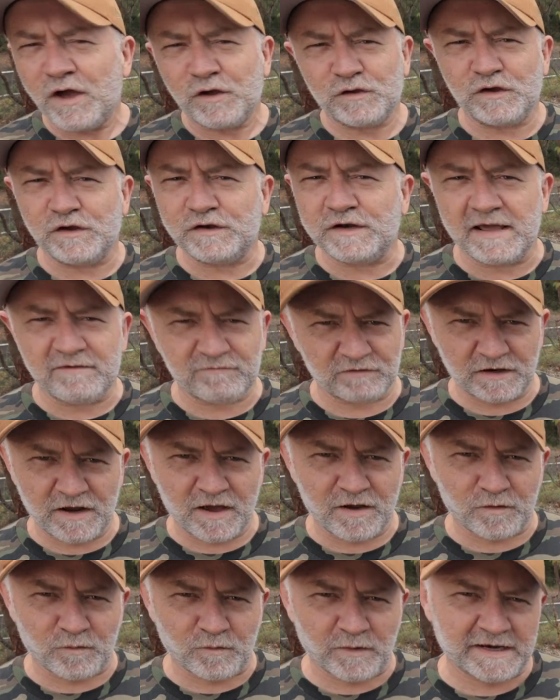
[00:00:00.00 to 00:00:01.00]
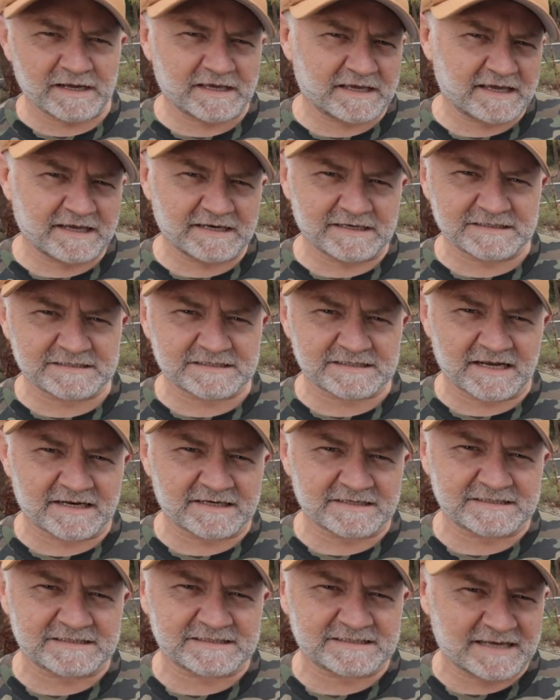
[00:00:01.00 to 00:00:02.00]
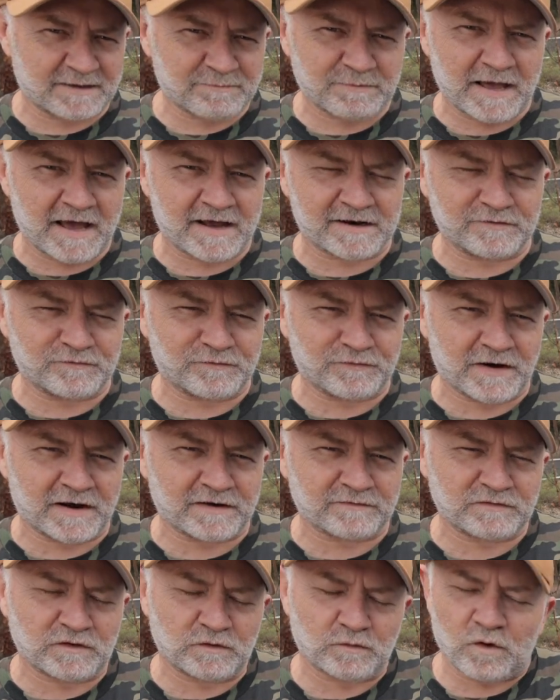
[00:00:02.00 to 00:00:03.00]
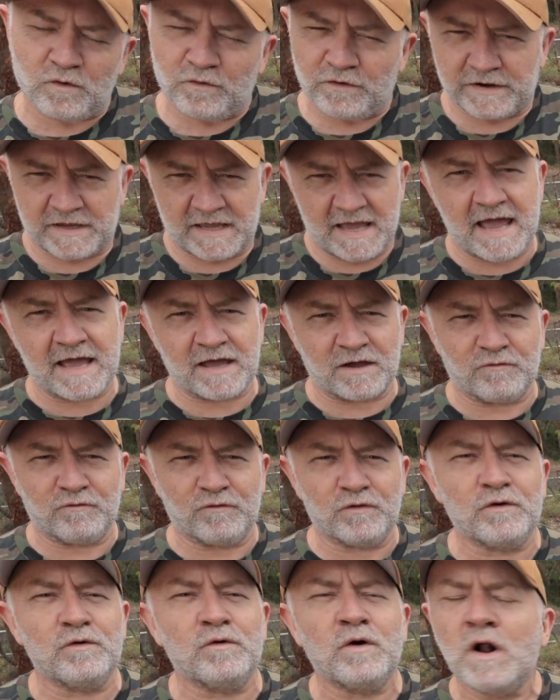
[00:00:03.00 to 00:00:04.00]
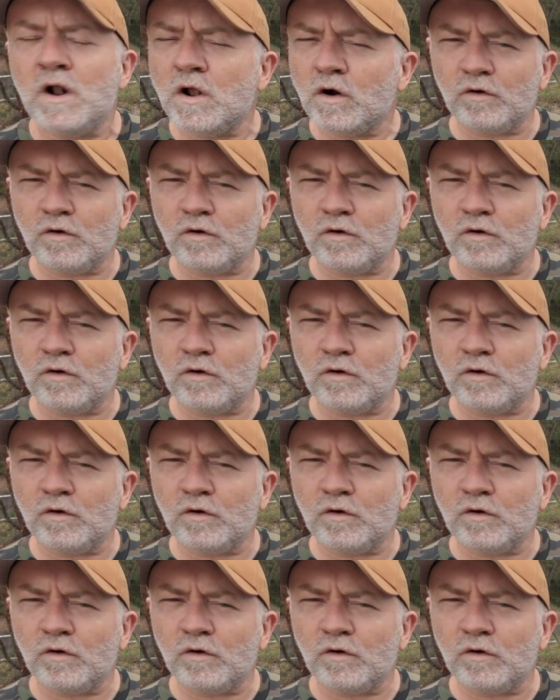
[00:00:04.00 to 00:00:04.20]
you never know when a kid is going to step out in front of you, or a kangaroo,